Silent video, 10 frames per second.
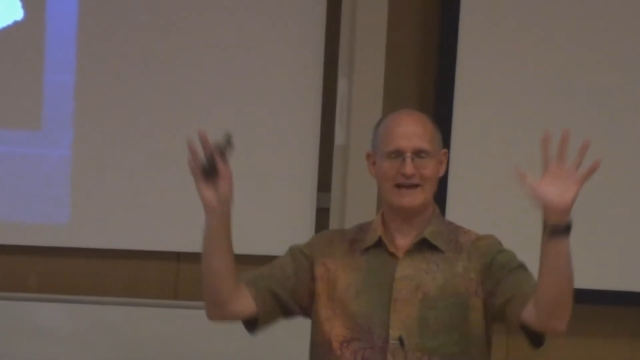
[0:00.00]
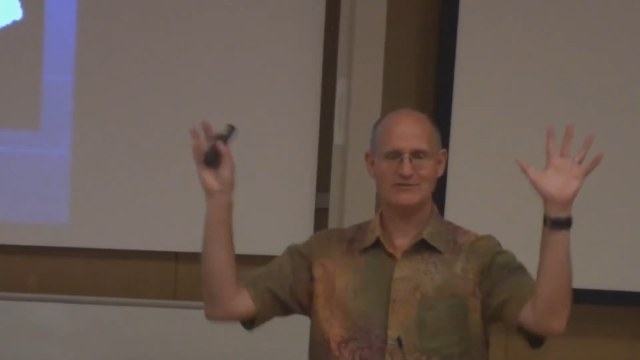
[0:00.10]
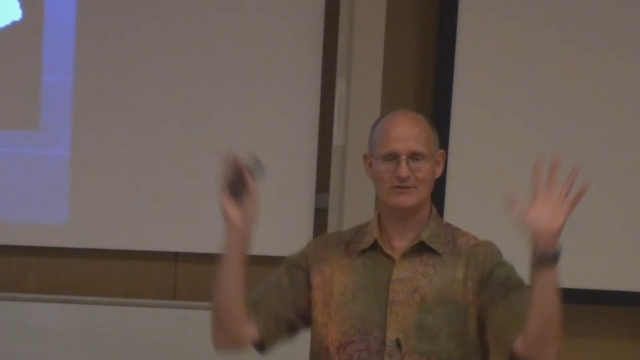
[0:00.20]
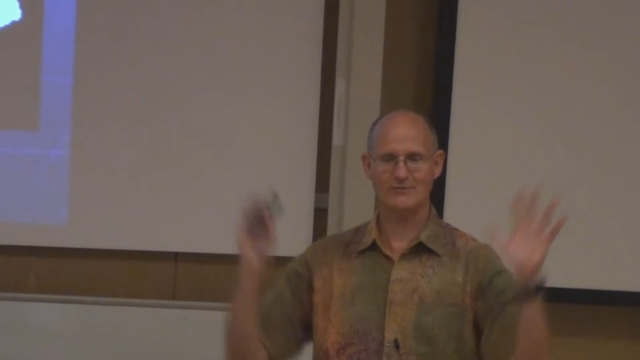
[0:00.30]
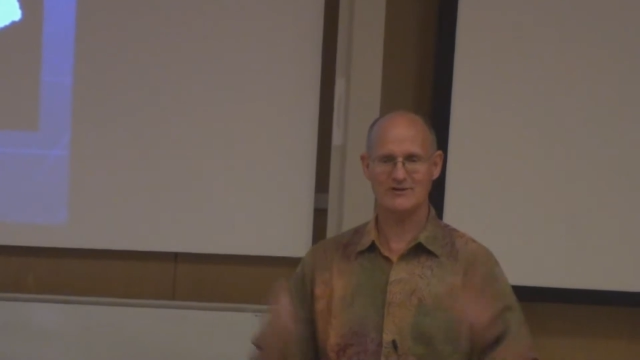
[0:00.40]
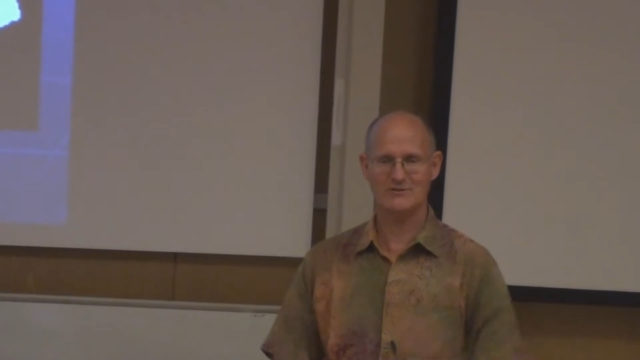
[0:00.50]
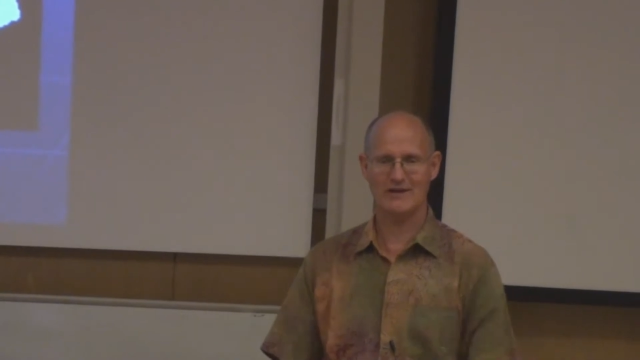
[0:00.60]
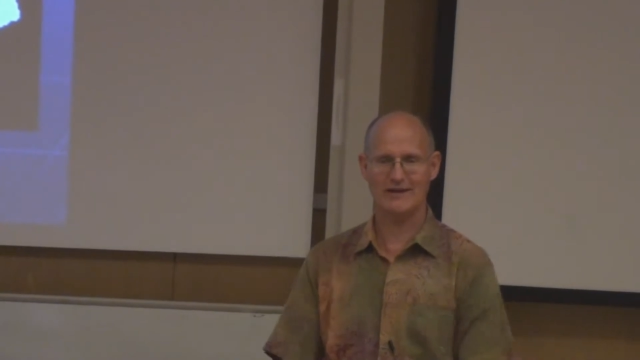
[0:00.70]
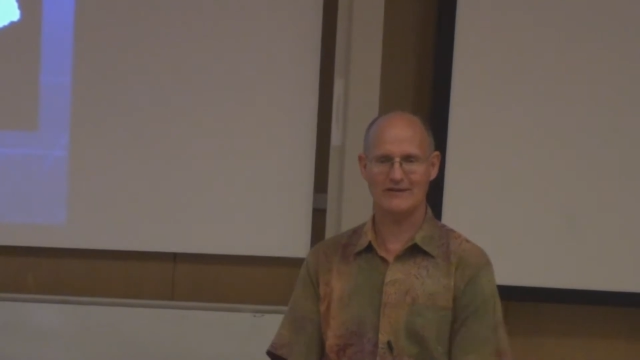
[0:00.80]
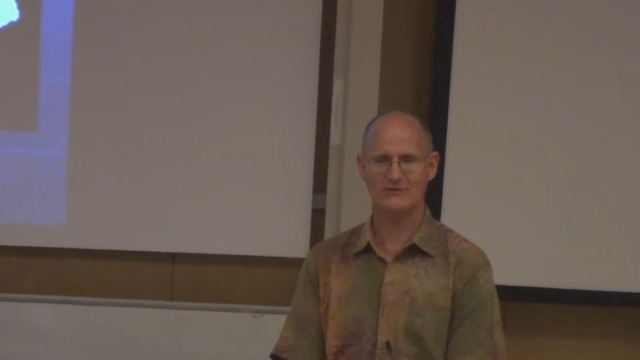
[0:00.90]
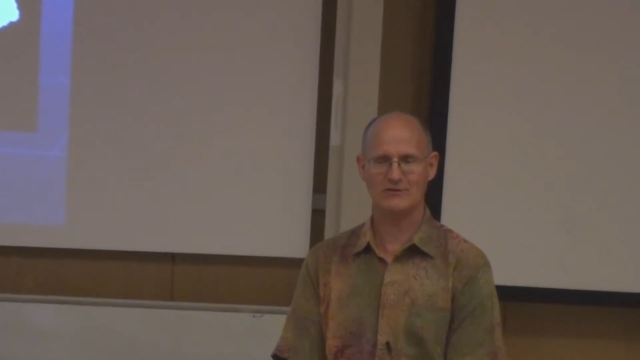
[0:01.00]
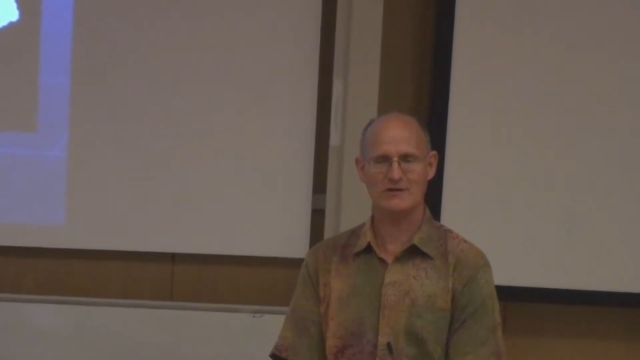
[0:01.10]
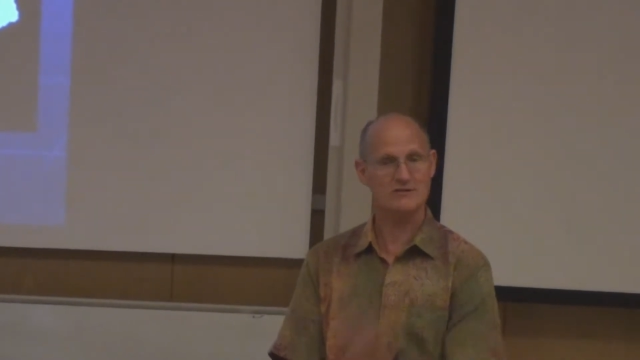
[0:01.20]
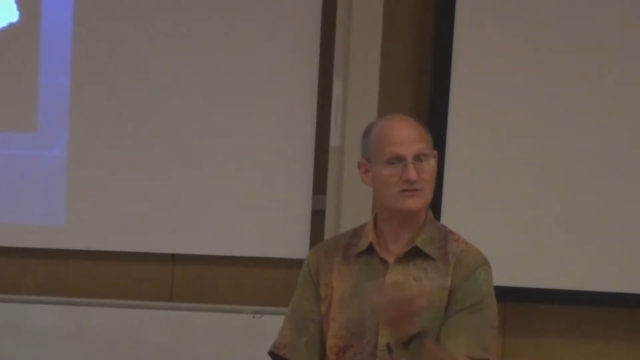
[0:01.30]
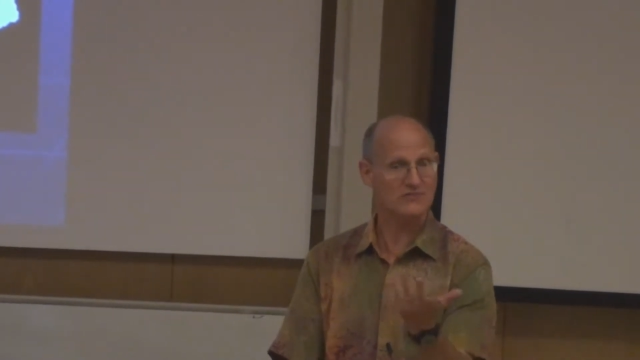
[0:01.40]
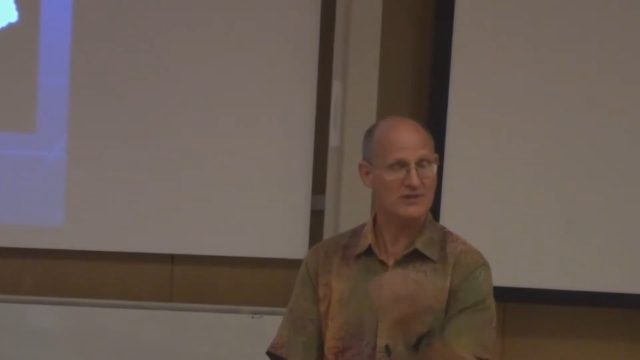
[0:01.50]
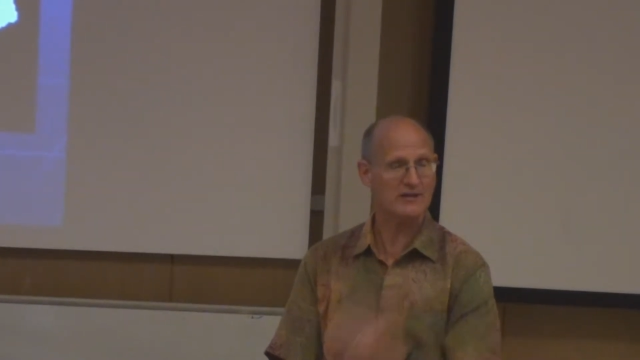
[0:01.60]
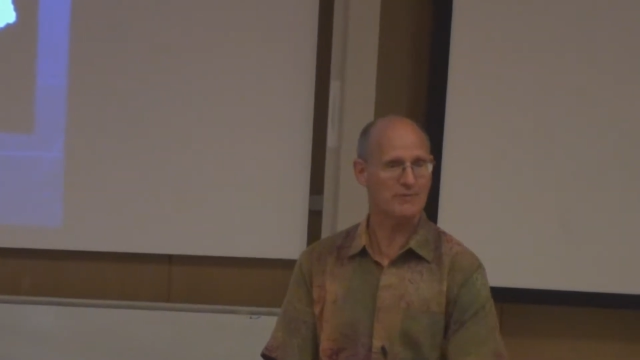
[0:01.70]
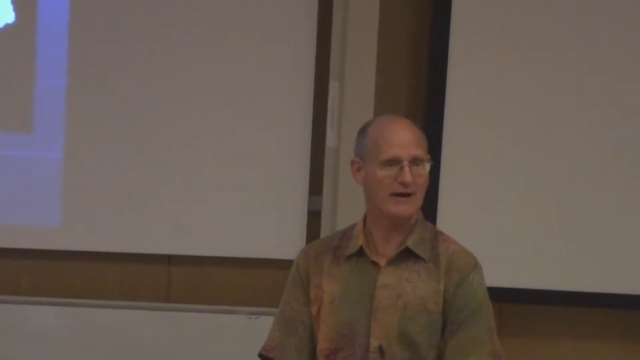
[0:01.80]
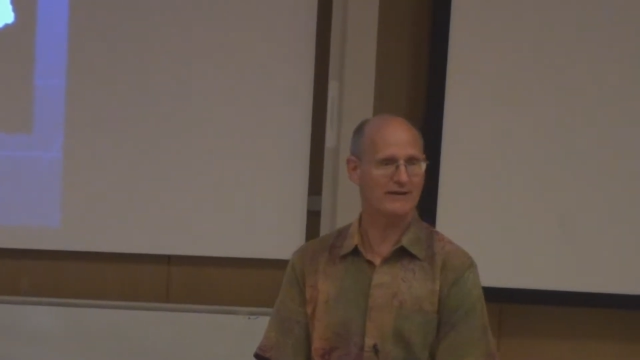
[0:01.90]
asking you to raise your hand and answer the question. Just think
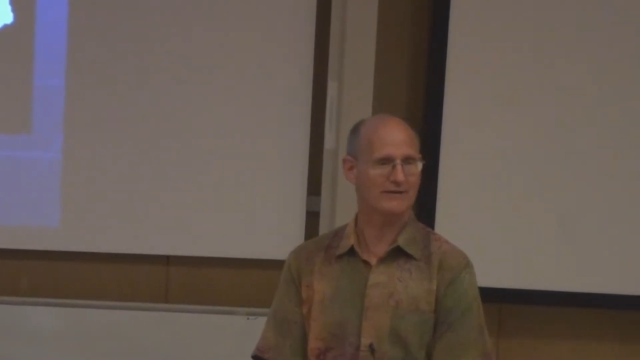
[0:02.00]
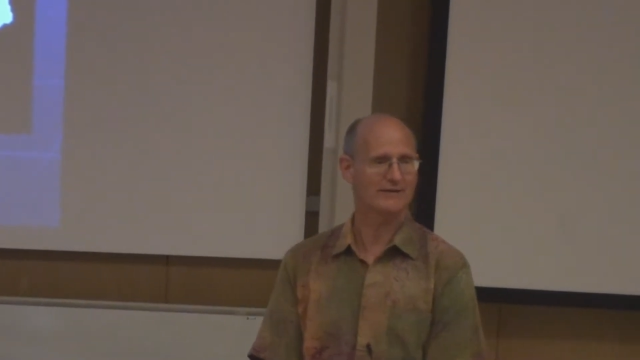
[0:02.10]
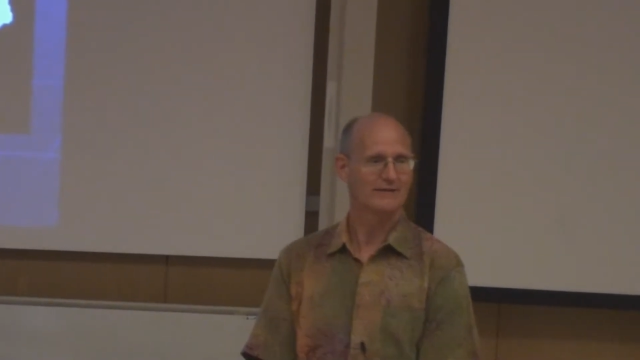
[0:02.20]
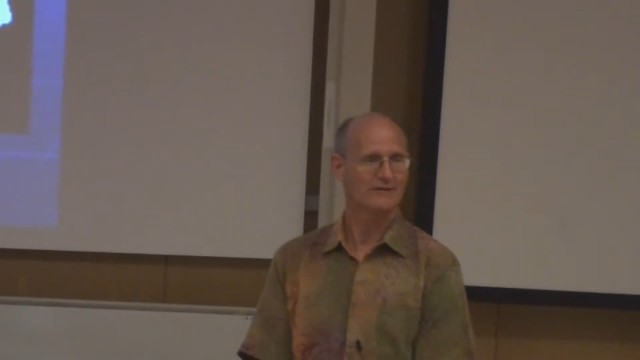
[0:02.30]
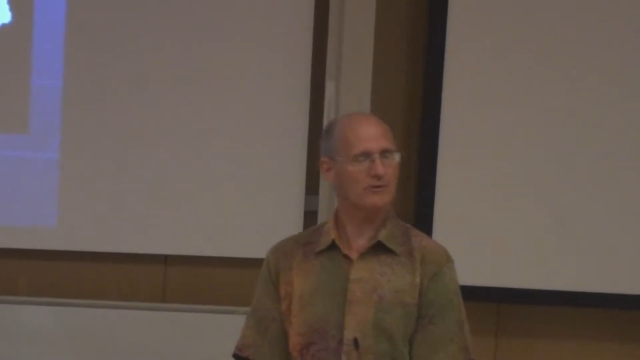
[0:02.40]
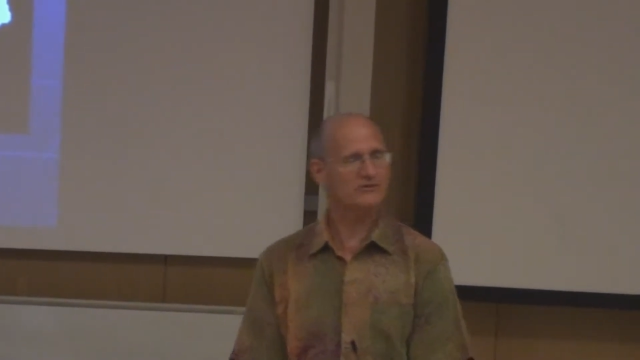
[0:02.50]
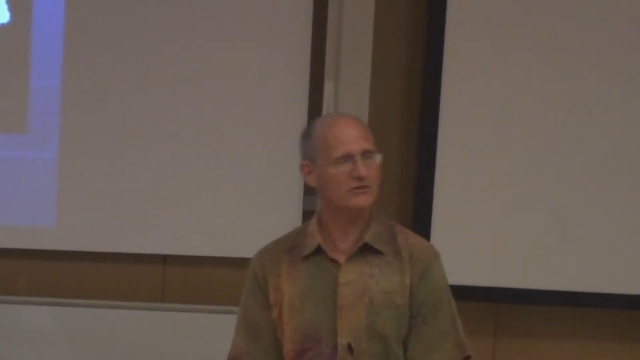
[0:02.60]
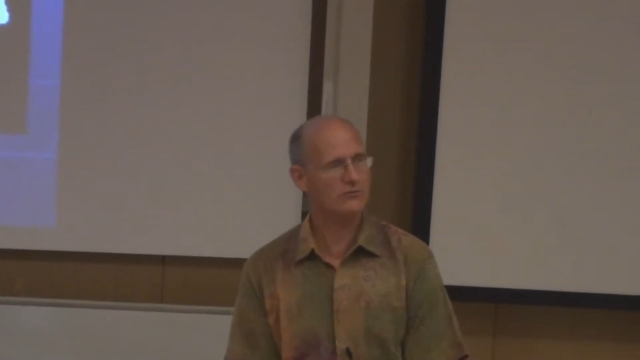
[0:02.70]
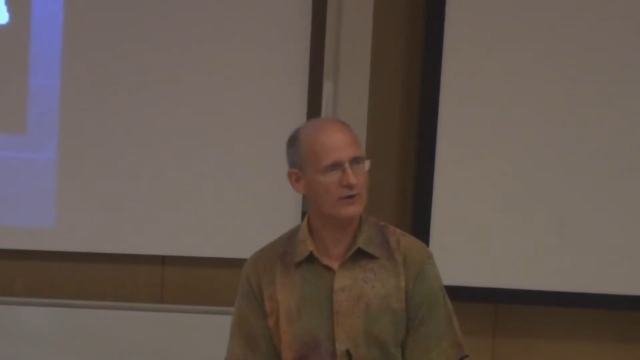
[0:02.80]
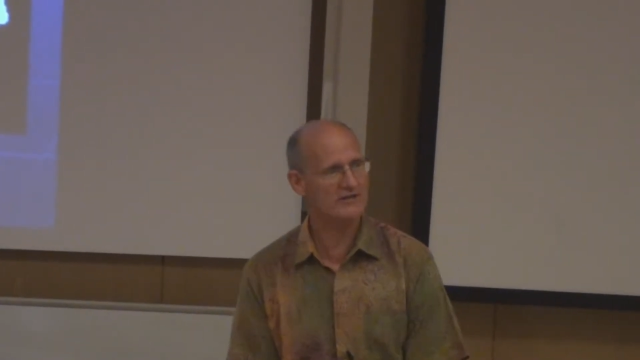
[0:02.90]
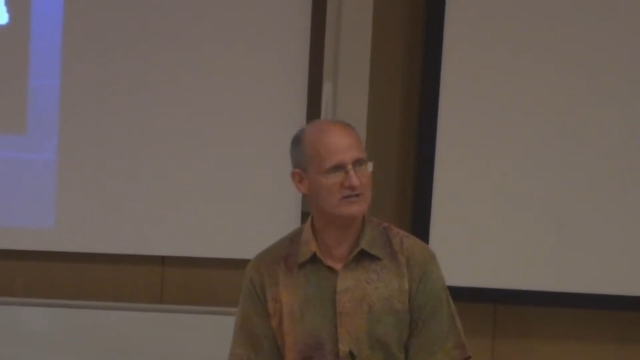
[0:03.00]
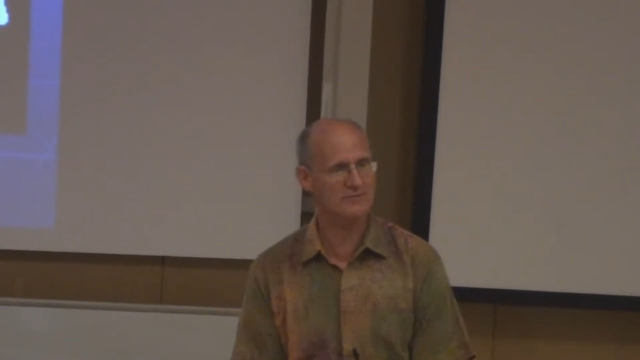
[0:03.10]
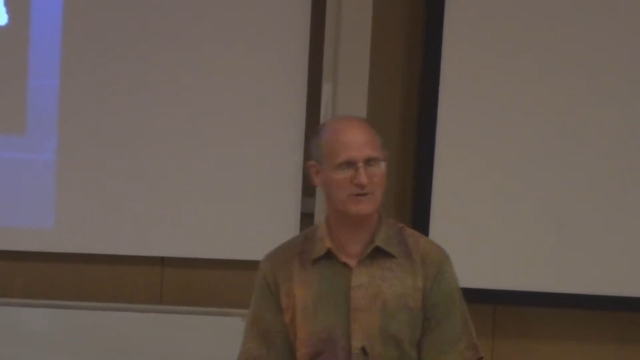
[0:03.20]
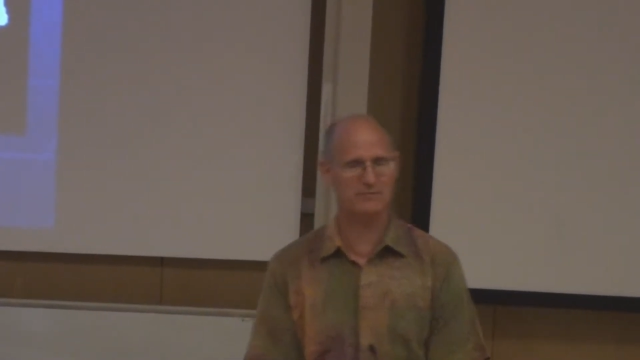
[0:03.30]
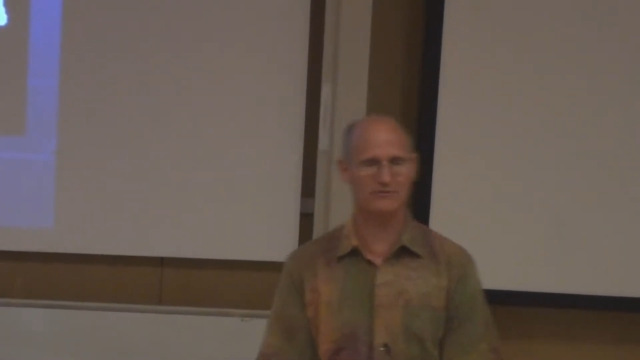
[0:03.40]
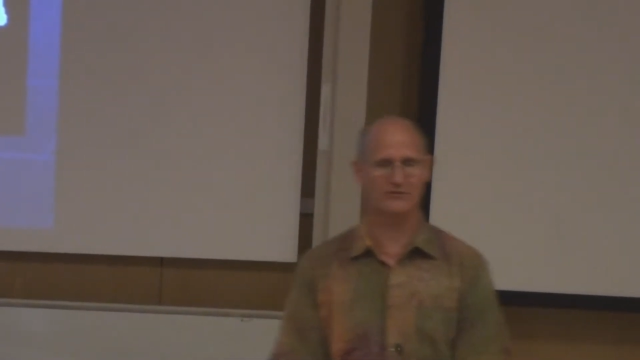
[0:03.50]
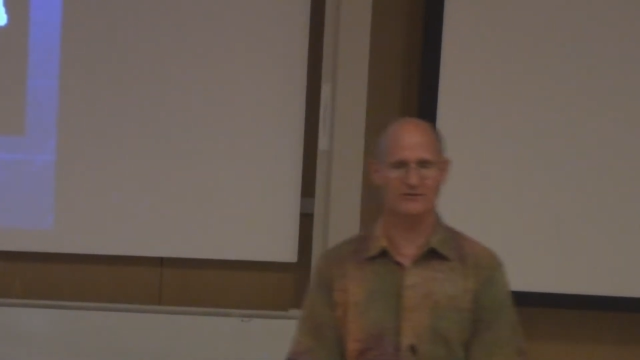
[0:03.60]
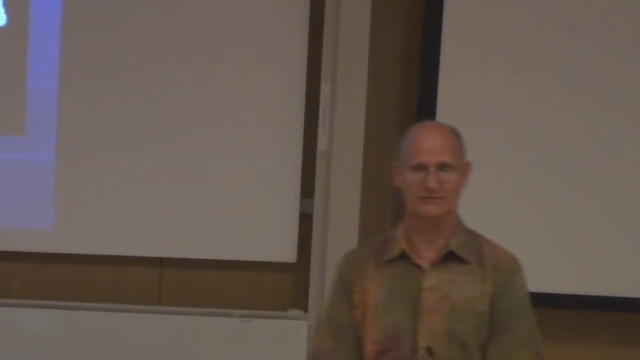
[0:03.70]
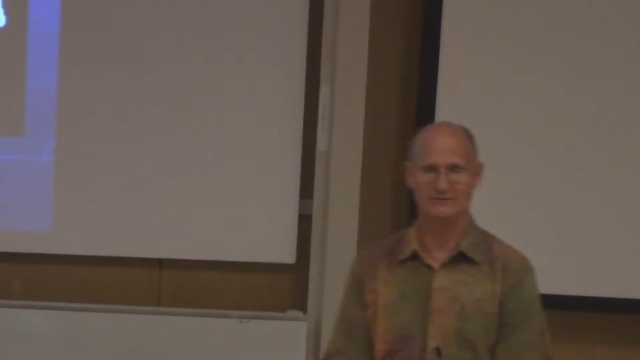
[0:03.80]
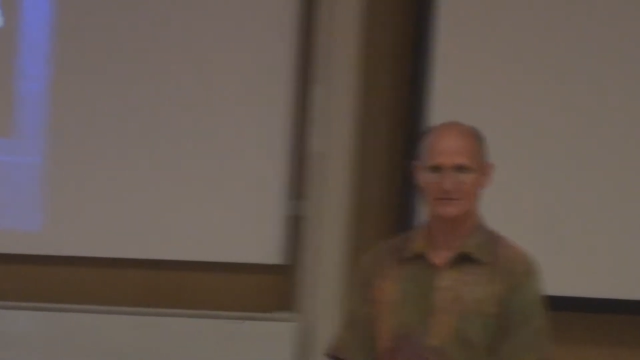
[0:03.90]
about it. What do crazy people do?